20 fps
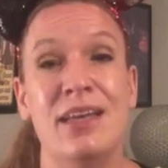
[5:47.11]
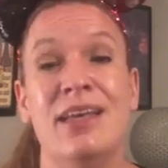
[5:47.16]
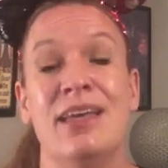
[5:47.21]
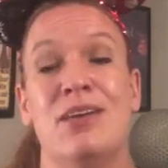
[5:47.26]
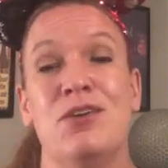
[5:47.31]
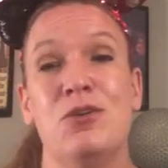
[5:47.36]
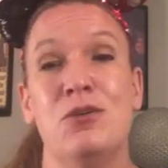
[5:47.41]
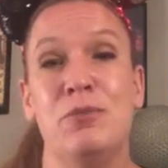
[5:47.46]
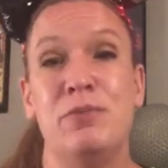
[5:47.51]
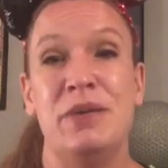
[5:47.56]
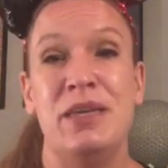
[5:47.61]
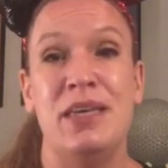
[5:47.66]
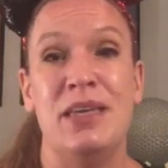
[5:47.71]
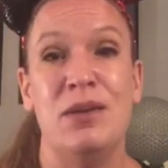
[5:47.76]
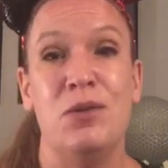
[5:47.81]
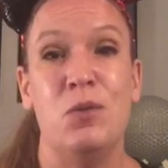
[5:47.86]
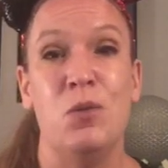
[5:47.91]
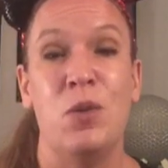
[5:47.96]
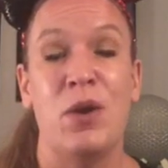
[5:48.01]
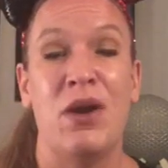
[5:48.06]
It'll
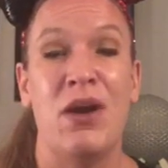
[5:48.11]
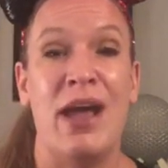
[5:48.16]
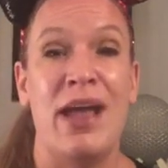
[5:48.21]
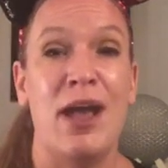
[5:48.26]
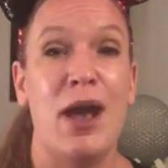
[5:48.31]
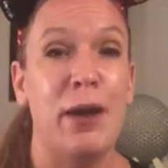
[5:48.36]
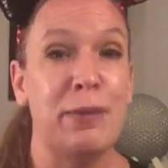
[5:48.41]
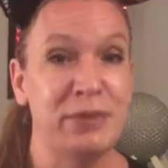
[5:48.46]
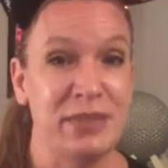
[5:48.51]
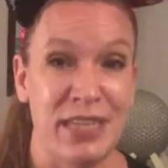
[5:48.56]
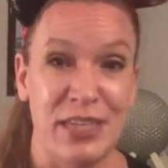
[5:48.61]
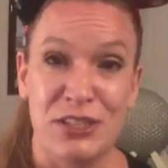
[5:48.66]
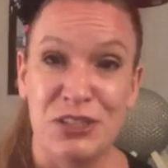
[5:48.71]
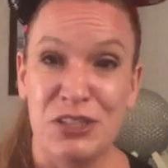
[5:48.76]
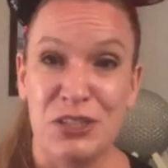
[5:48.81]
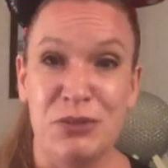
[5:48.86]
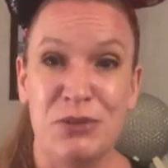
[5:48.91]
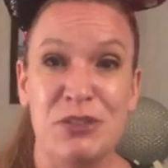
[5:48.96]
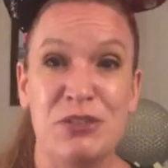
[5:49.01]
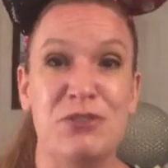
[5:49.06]
be where I update
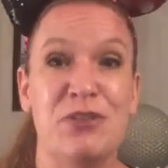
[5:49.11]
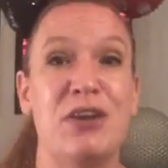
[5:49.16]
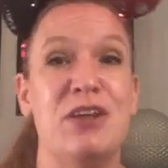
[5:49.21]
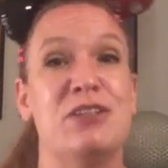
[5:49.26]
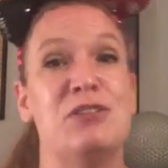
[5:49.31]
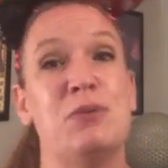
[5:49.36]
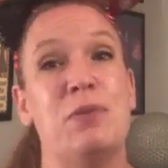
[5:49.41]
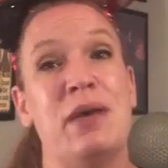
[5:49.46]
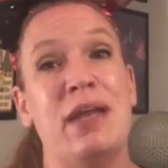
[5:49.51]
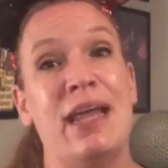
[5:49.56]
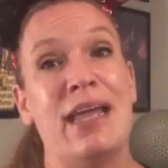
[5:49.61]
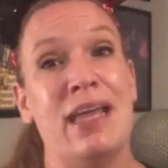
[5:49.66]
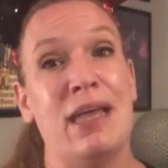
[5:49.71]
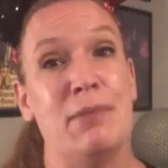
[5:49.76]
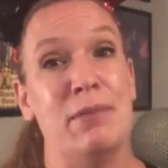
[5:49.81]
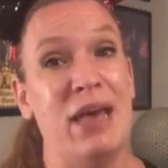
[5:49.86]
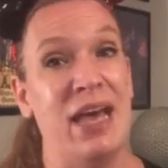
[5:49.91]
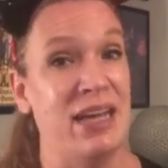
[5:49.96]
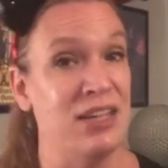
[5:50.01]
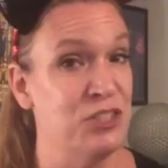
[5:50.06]
you as far as when I
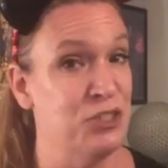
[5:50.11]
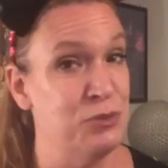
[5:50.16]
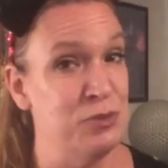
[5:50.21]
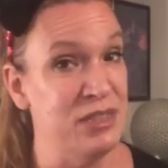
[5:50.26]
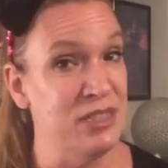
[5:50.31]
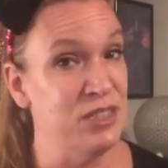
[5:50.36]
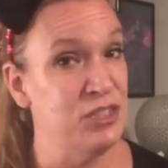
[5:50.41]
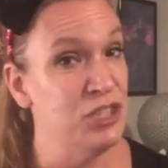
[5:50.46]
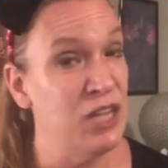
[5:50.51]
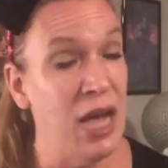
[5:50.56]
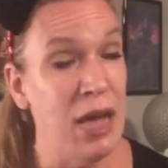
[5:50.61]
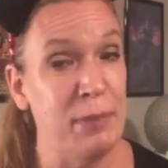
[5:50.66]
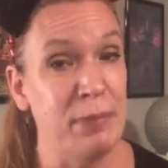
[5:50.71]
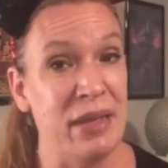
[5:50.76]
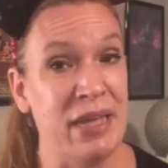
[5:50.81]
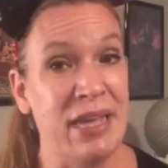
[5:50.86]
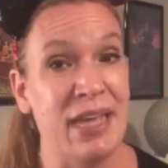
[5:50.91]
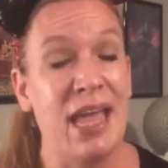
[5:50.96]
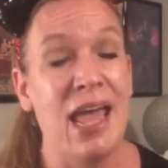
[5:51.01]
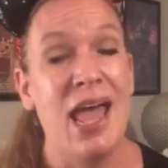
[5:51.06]
am actually
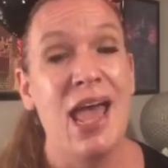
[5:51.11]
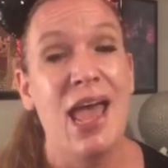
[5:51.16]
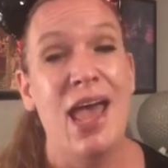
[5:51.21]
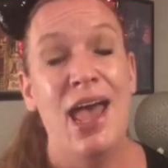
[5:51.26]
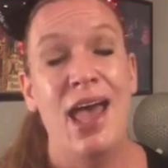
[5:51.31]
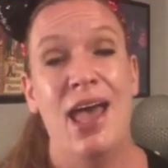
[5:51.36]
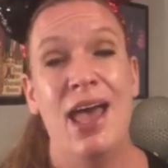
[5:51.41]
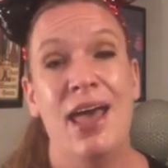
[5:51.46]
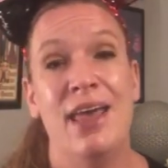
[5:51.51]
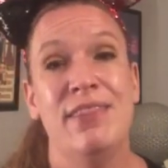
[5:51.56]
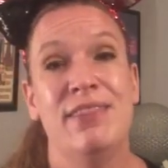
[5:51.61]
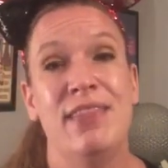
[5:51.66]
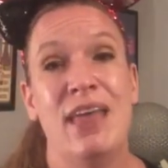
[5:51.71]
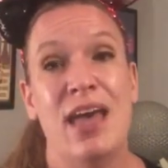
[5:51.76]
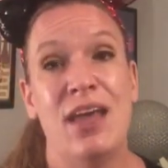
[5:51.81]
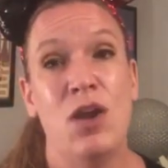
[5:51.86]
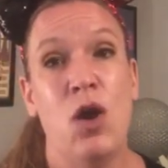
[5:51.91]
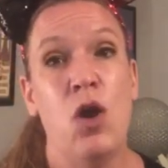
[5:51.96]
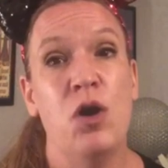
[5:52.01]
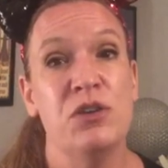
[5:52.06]
shopping and
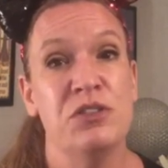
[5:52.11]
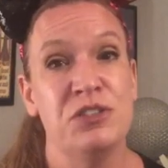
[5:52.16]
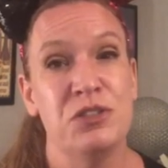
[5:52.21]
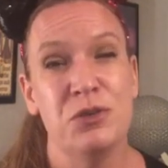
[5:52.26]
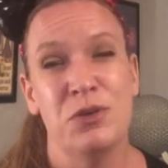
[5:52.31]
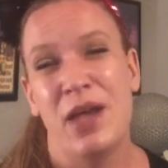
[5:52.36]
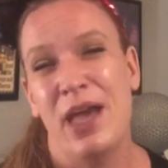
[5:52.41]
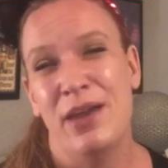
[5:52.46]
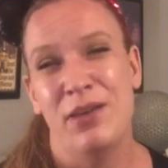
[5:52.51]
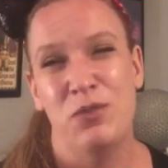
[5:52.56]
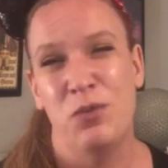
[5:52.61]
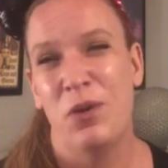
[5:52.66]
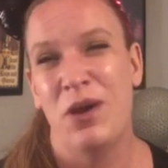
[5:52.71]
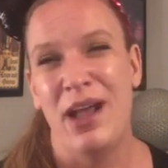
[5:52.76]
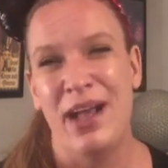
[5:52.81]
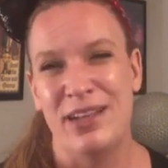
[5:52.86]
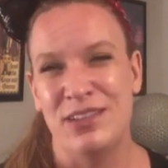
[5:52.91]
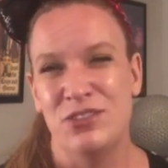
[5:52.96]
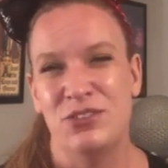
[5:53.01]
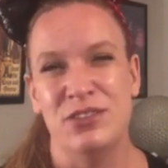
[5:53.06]
then also kind of where
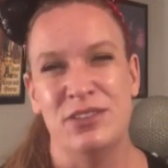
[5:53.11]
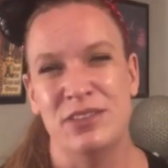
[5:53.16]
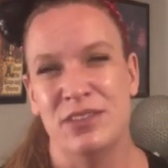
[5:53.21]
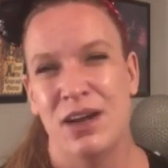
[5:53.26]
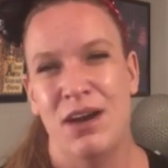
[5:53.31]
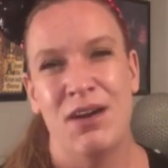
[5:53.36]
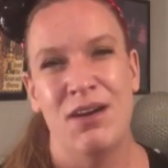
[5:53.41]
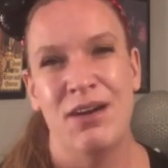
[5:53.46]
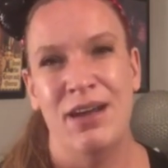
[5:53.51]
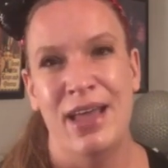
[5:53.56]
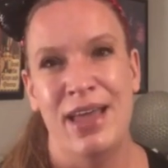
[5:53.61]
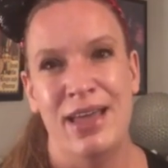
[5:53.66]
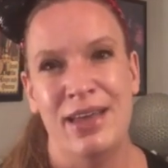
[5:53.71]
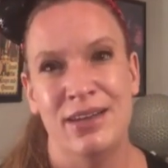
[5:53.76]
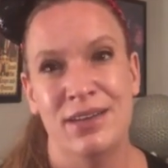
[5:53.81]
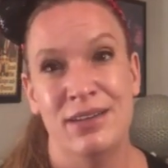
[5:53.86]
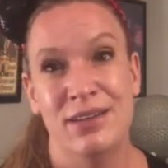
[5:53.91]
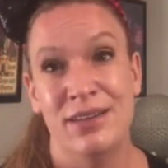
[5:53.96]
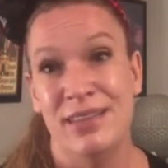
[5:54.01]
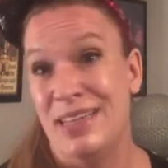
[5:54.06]
extras are
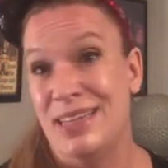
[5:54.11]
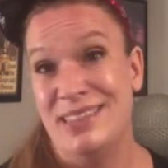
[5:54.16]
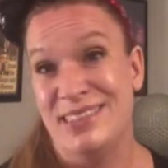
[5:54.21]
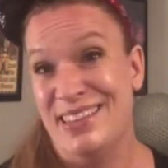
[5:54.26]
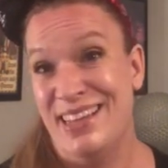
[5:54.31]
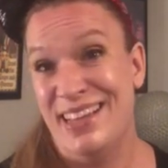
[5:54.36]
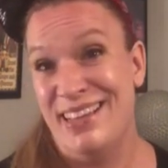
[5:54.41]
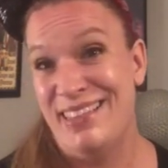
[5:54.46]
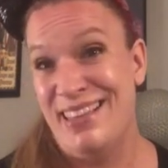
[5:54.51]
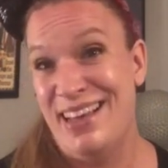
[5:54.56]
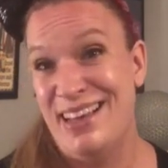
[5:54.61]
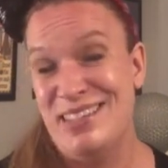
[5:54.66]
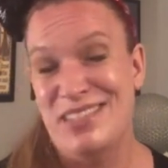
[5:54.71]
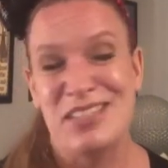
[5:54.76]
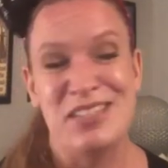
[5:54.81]
and things like that.